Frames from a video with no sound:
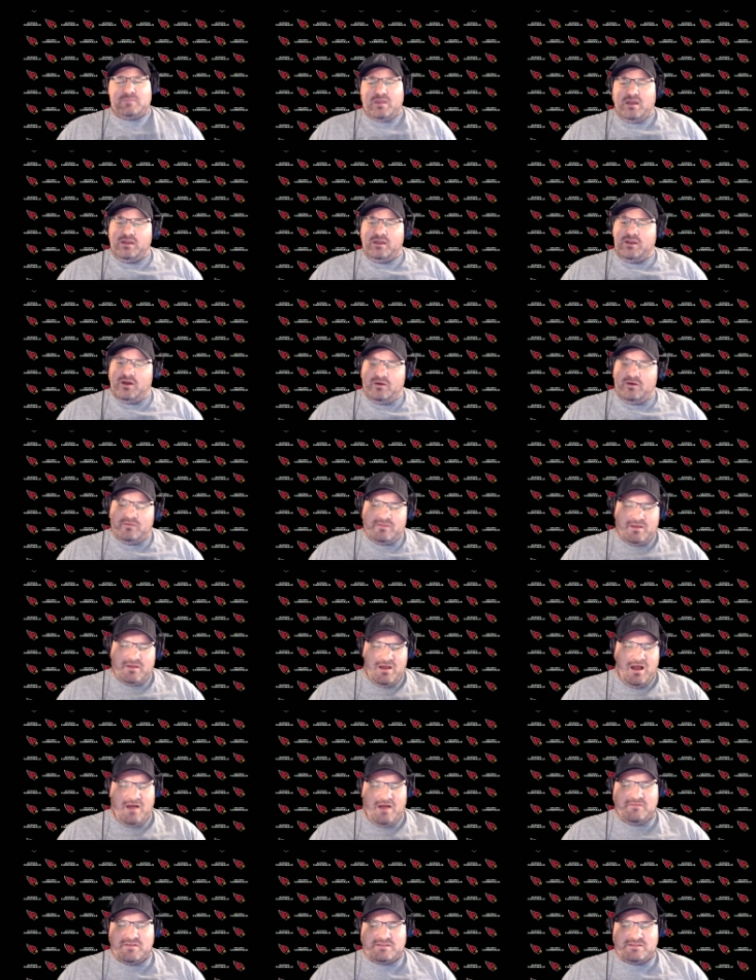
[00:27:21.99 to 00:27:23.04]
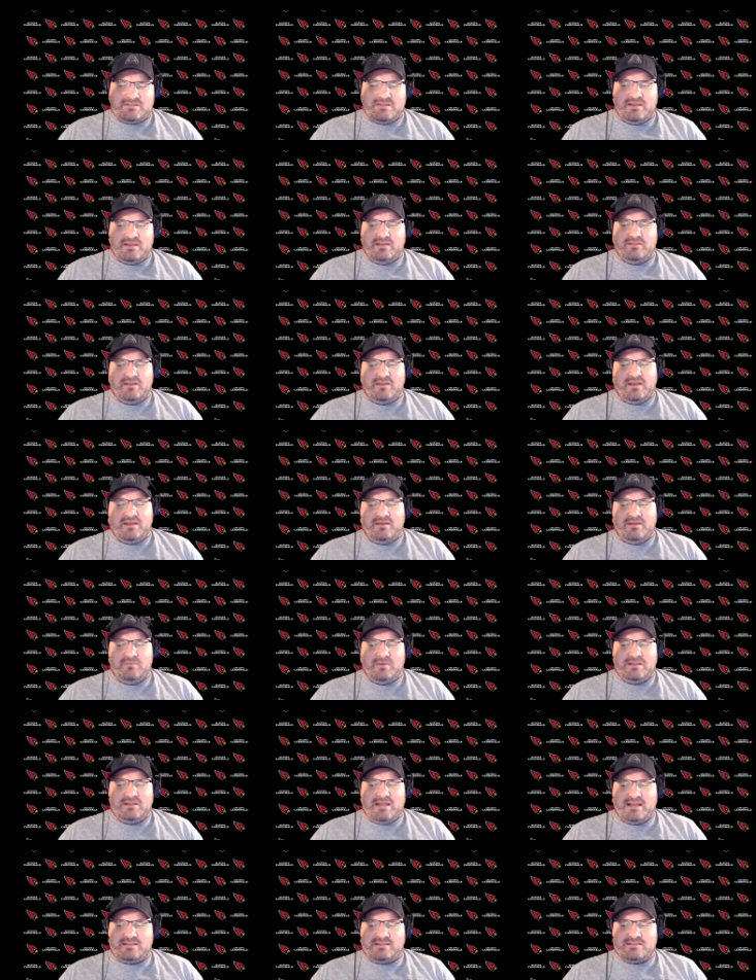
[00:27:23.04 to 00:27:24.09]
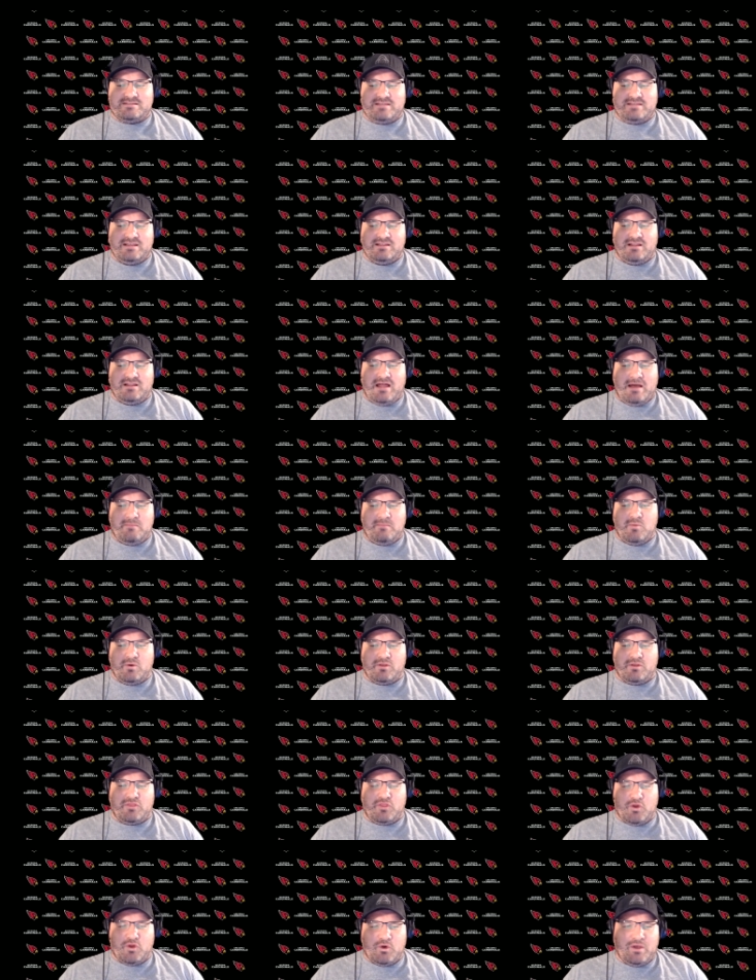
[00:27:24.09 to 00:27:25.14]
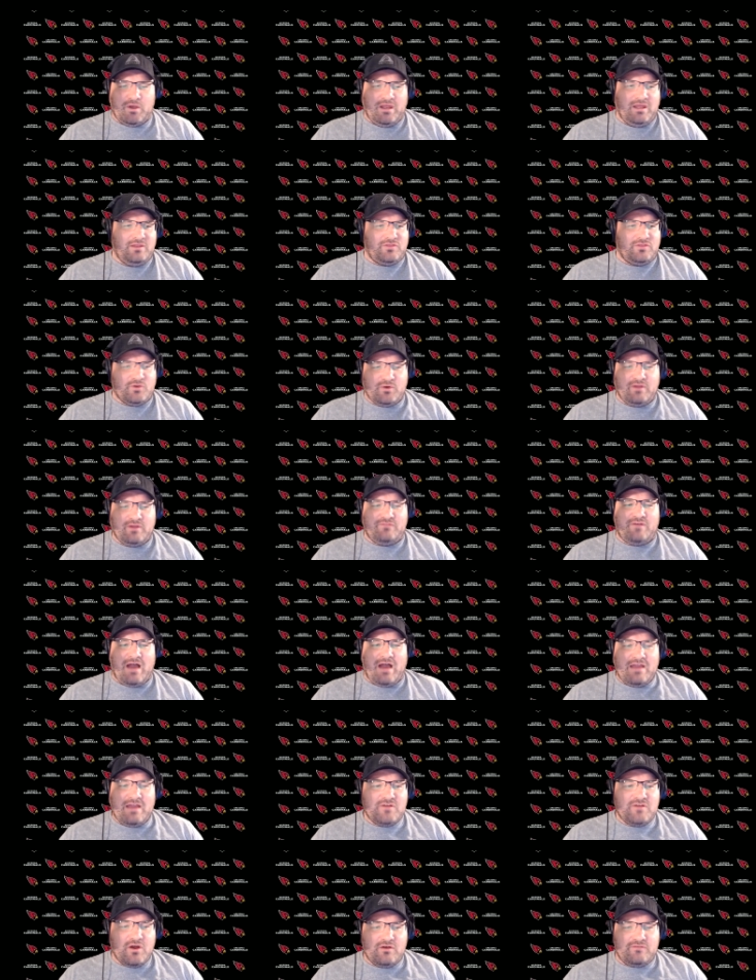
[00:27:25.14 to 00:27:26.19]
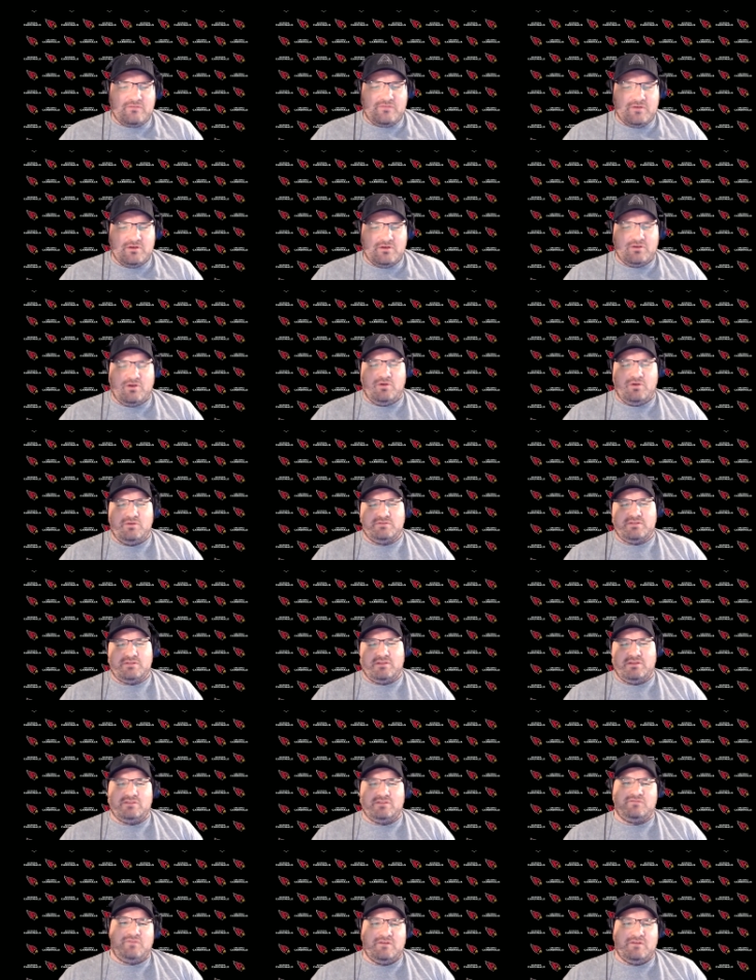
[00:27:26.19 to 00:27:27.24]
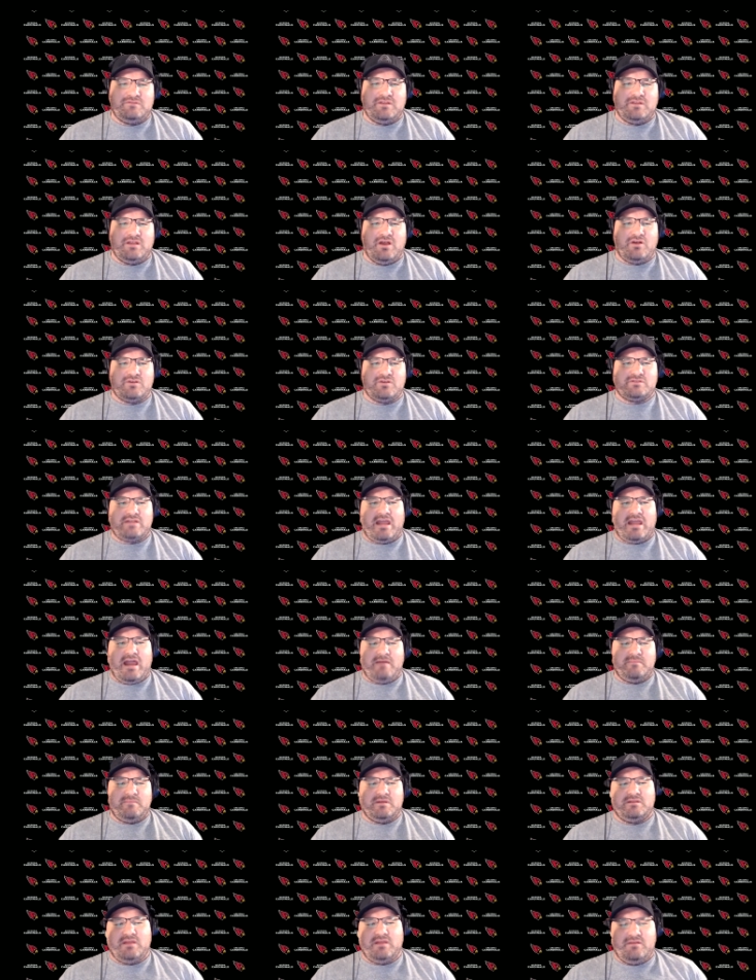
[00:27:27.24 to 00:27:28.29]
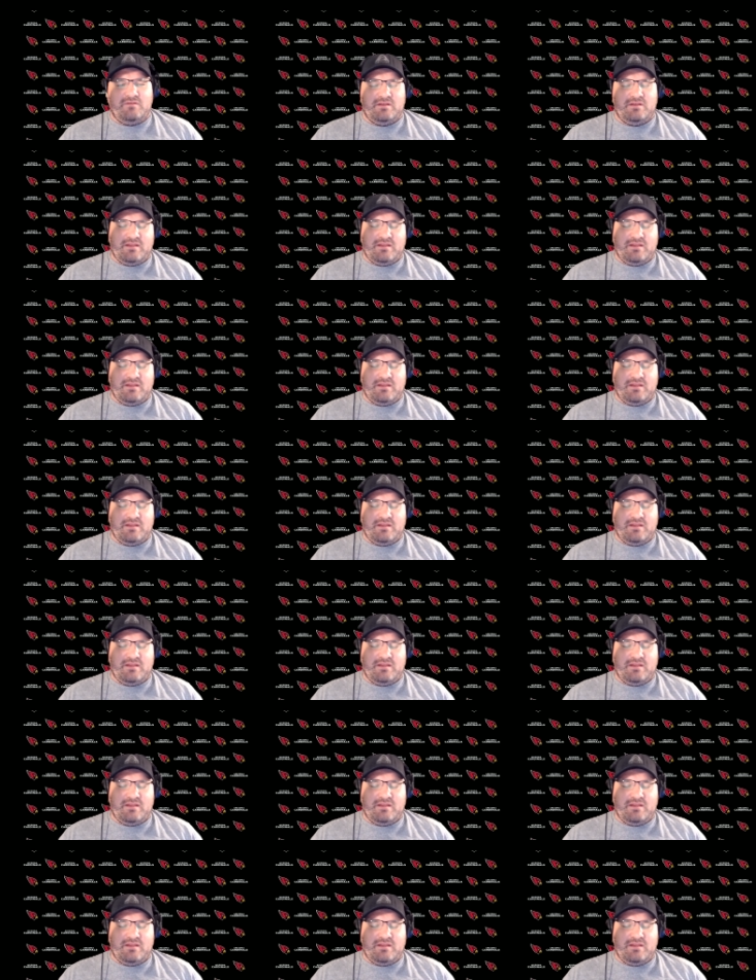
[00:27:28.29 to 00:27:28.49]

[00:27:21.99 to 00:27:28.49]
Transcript: You know, the, obviously they, we'd like to see a lot more thirty, thirty-five yard field goals and these fifty yarders they have been leaving.